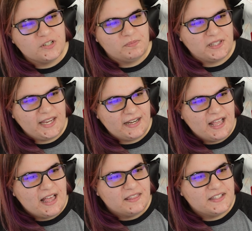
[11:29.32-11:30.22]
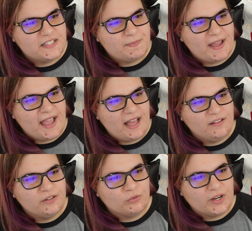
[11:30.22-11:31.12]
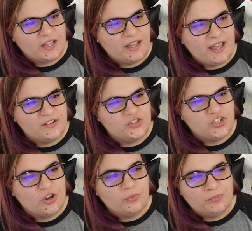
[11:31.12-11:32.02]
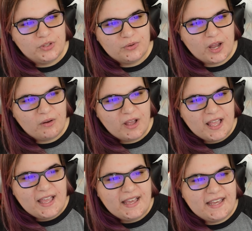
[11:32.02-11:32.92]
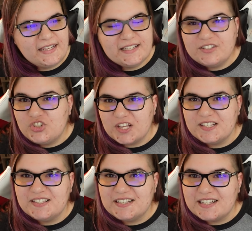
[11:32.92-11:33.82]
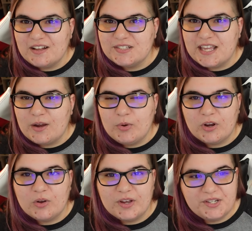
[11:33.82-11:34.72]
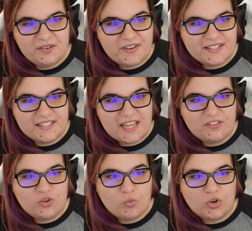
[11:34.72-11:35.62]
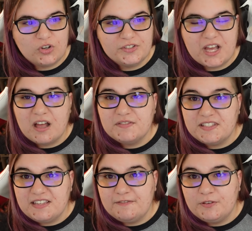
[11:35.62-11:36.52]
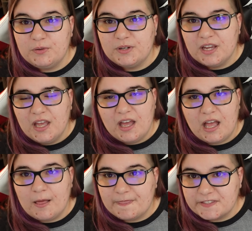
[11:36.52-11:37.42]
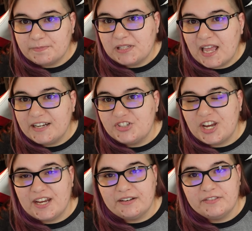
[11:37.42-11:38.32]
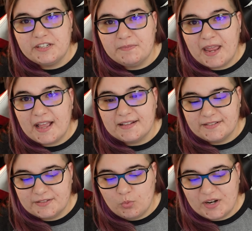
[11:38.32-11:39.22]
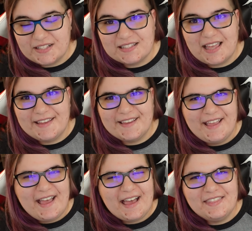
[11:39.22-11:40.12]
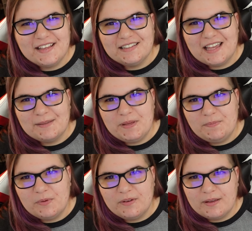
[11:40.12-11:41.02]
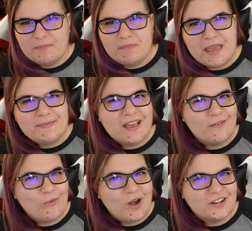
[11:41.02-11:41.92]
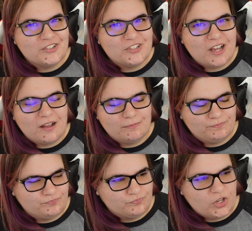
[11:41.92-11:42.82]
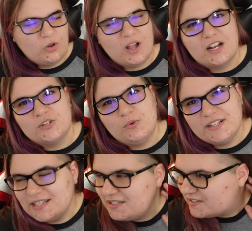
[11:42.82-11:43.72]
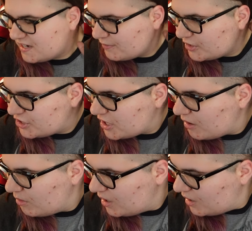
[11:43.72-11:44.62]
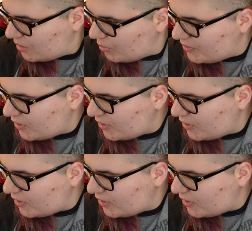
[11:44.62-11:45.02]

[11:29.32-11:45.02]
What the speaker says: to plate. This is by Alan Ricca and Joe Muto. It is just as it sounds like. We are going to investigate the world of seafood, the supply chain, the demands, what it's like. I think a lot of people maybe have watched, oh gosh, what is that Discovery show when